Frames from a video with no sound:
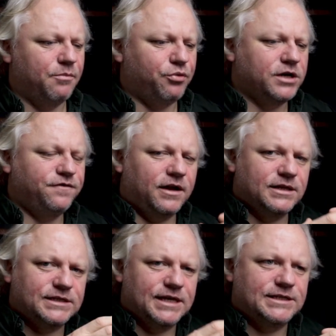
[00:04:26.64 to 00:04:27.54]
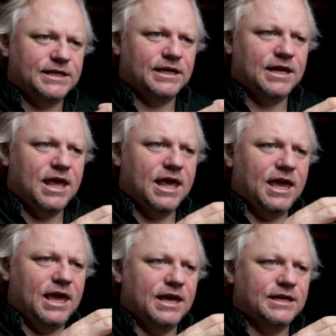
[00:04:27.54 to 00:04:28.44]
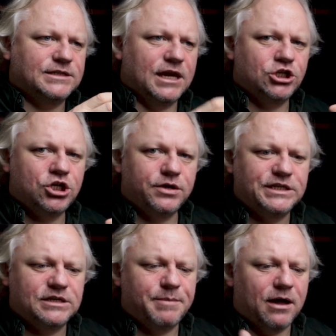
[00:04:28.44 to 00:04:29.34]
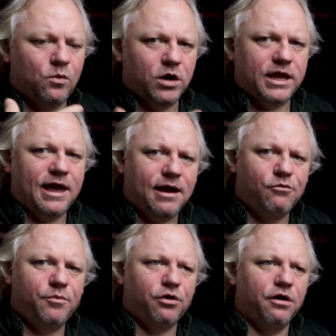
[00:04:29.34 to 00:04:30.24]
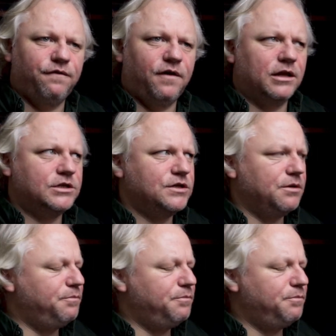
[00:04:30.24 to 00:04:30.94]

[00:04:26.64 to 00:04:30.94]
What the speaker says: the profile setting is a choice about what camera profile to